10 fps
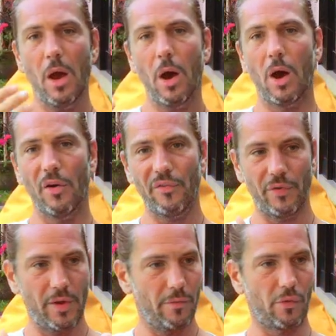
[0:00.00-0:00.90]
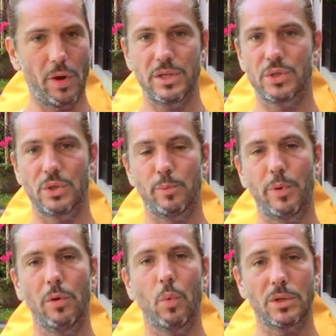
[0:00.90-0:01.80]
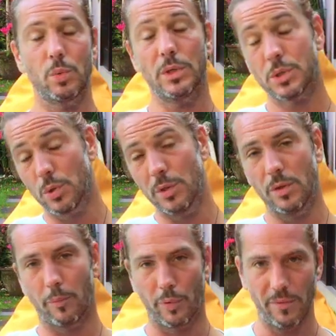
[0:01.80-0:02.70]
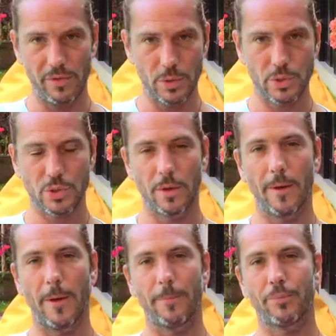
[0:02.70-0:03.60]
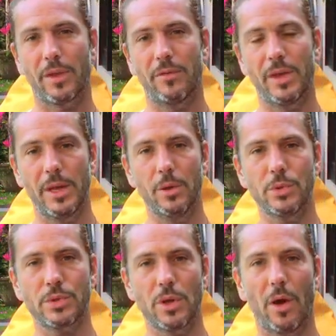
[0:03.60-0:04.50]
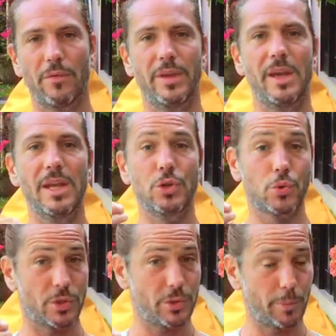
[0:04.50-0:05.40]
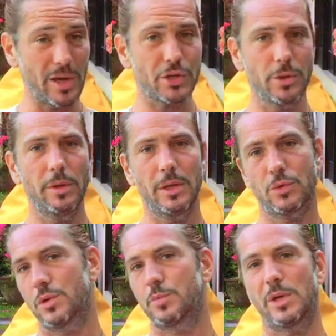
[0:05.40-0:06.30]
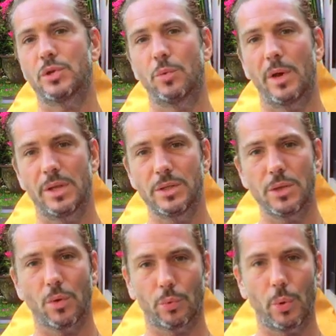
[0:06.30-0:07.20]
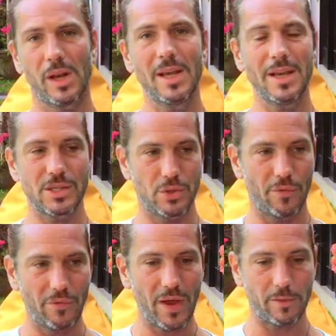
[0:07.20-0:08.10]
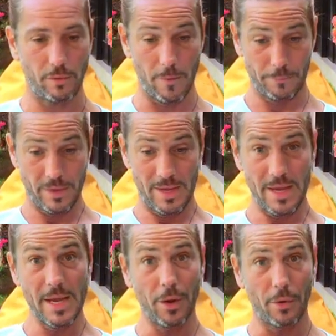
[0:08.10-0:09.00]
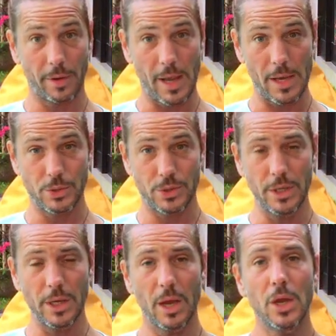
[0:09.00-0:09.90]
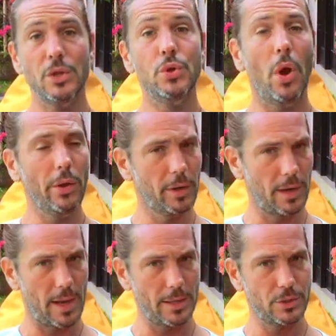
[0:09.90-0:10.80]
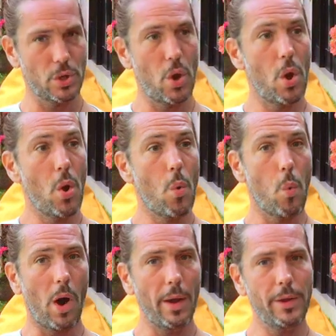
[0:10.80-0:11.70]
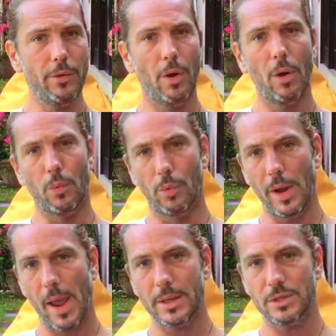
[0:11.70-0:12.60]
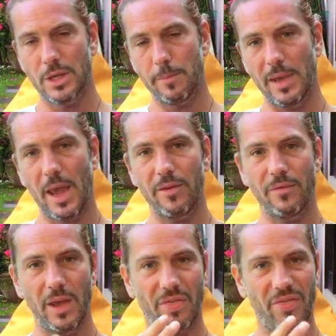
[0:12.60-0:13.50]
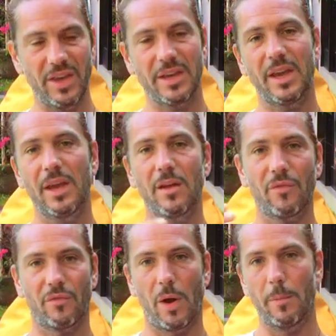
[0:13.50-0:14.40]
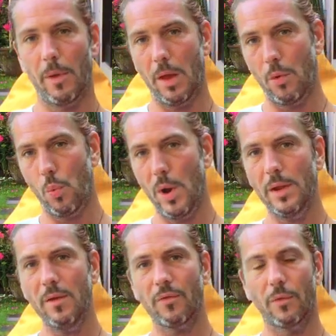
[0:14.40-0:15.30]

of, for example, what we saw in the previous videos of the introspection. Introspection, what is it? Concretely, is the fact to inner gazing, to analyze why you are reacting, behaving, thinking from a way